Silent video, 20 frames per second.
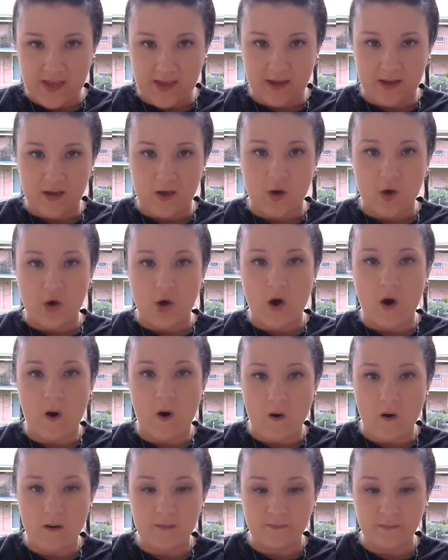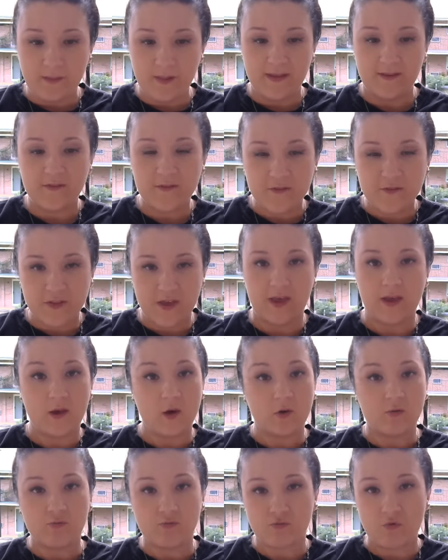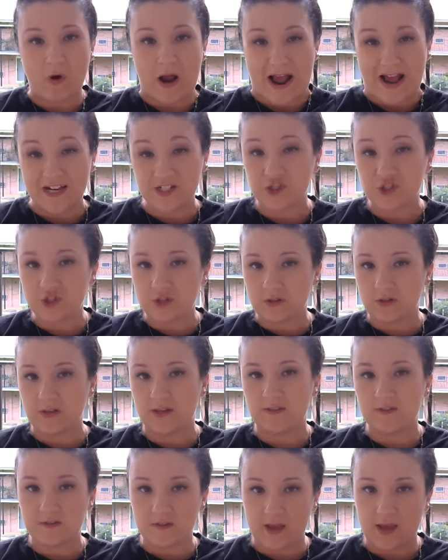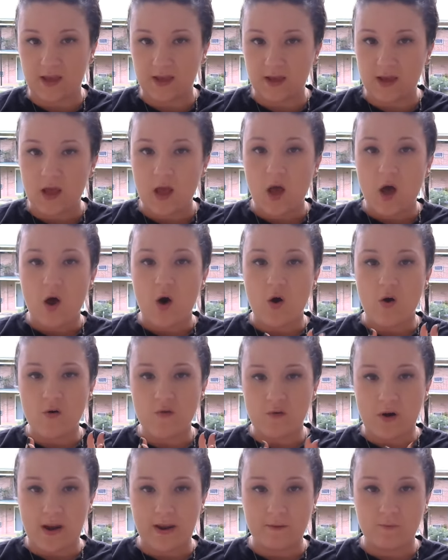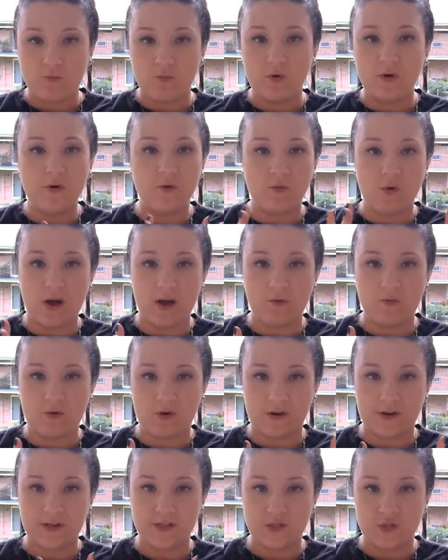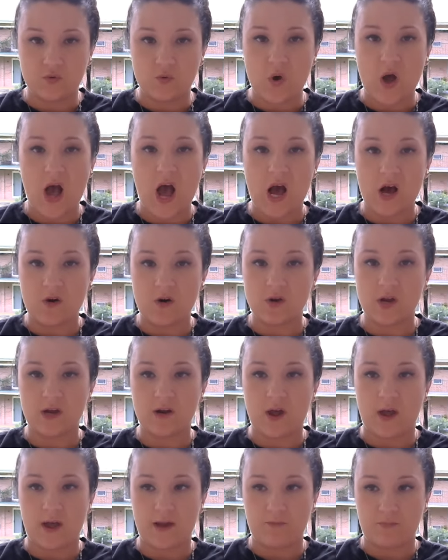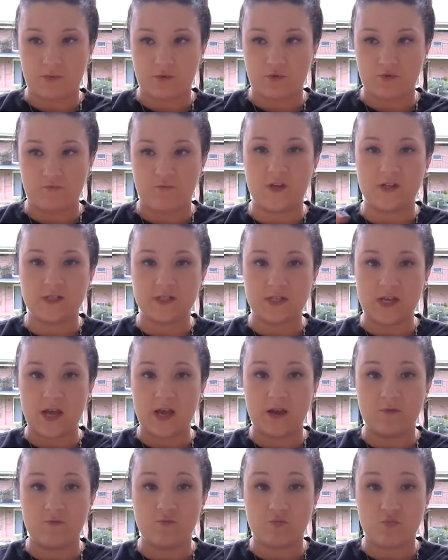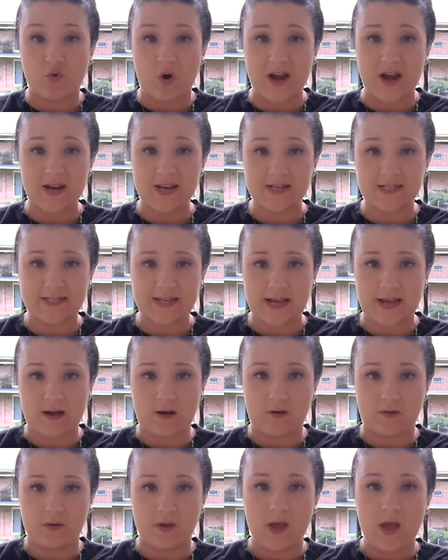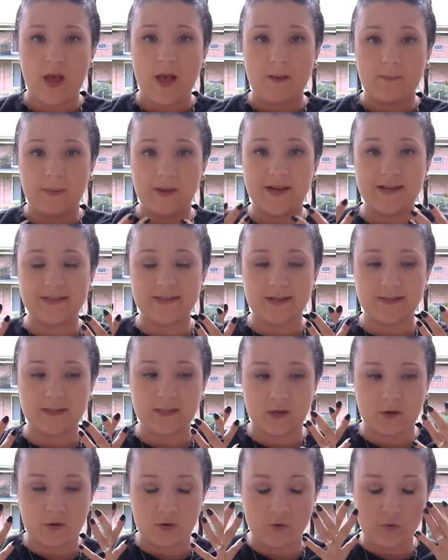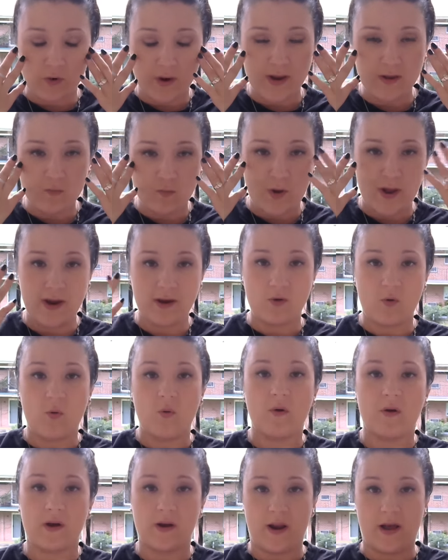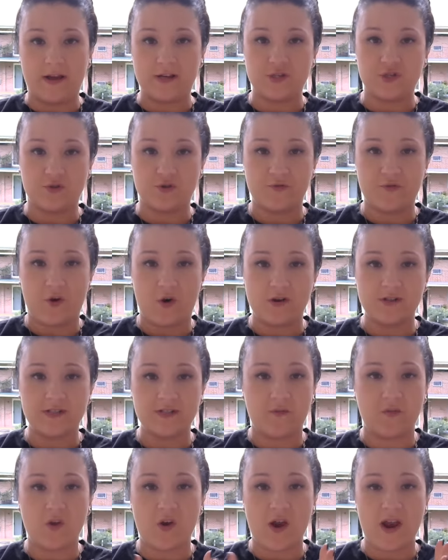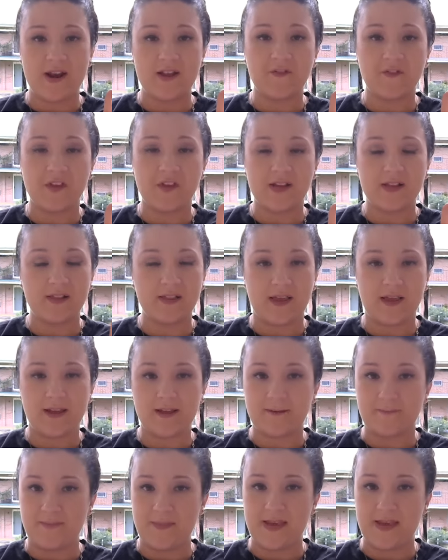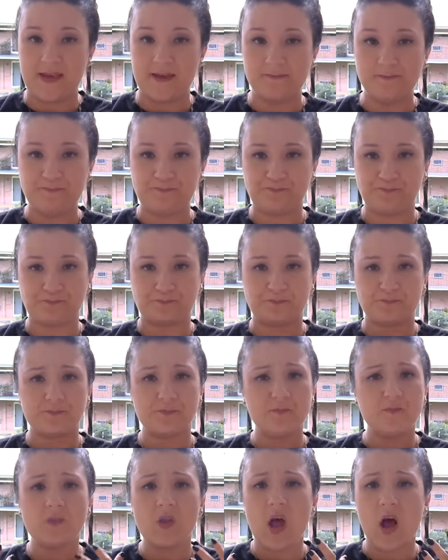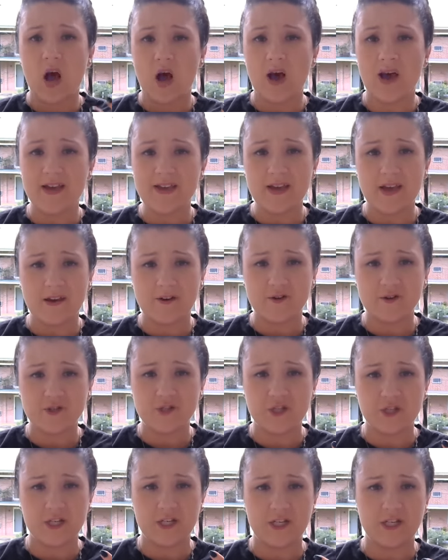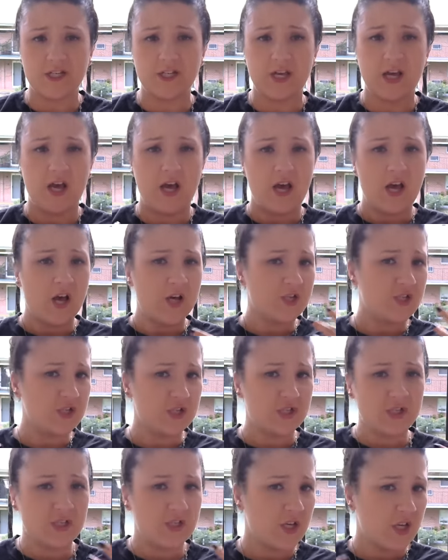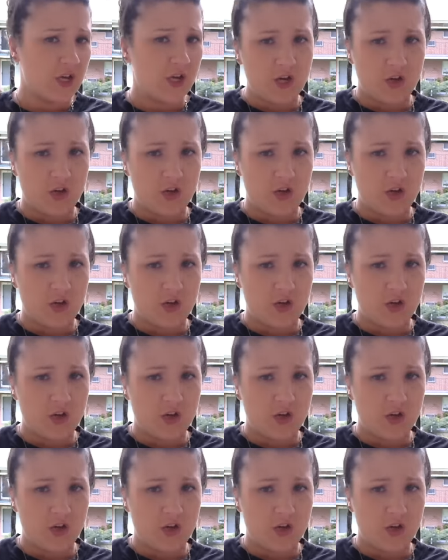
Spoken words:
think. Calmly think, rationally think. All right, what do I want to do? How can I improve this? And write it down, because that's a great way to organize your thoughts. If you're anything like me, high energy, just